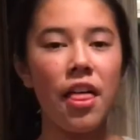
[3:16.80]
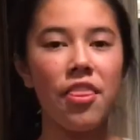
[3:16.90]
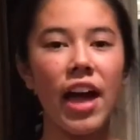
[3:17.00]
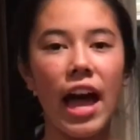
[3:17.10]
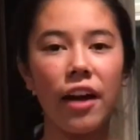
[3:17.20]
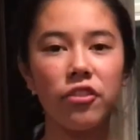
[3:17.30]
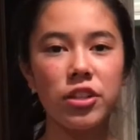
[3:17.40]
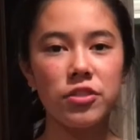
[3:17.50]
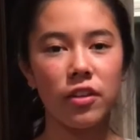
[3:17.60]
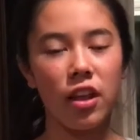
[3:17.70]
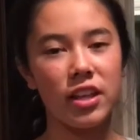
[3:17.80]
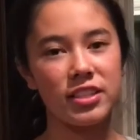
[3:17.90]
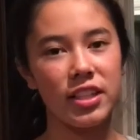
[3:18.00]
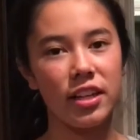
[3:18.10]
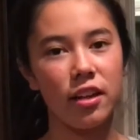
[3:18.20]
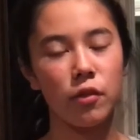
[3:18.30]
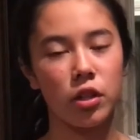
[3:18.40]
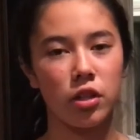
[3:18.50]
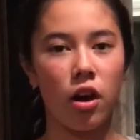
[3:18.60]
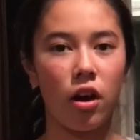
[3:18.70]
The average velocity of
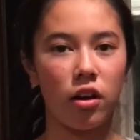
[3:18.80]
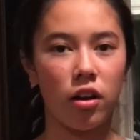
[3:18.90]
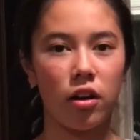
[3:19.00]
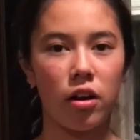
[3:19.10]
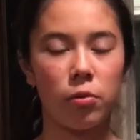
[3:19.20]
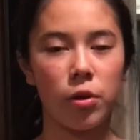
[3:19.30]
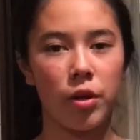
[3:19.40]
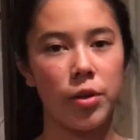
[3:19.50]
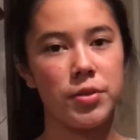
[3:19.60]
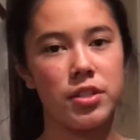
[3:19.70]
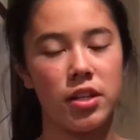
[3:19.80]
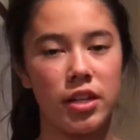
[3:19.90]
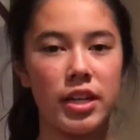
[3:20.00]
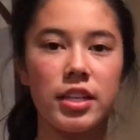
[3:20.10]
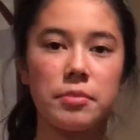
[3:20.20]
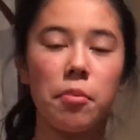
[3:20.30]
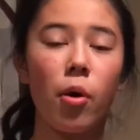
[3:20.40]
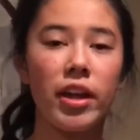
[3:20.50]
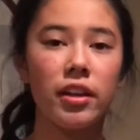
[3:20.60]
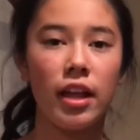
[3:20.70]
our car on our roller coaster is
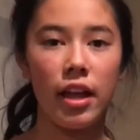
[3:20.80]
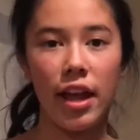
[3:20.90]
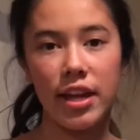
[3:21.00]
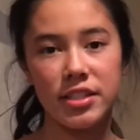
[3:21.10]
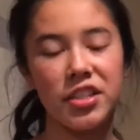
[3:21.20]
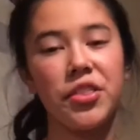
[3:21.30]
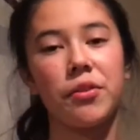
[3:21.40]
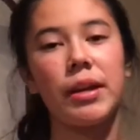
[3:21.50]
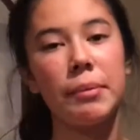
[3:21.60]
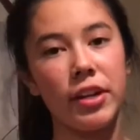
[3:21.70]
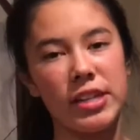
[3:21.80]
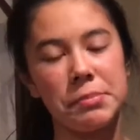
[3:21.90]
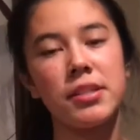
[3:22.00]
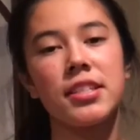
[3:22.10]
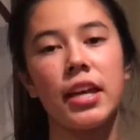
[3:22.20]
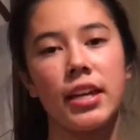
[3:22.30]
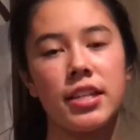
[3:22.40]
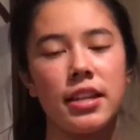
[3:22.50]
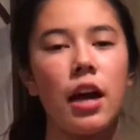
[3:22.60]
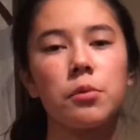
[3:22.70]
0.83 meters per
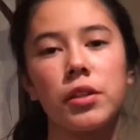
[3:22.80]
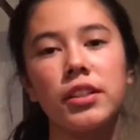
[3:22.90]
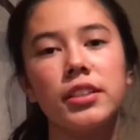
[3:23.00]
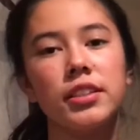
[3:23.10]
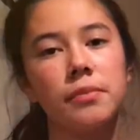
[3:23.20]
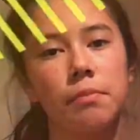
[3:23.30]
second downwards.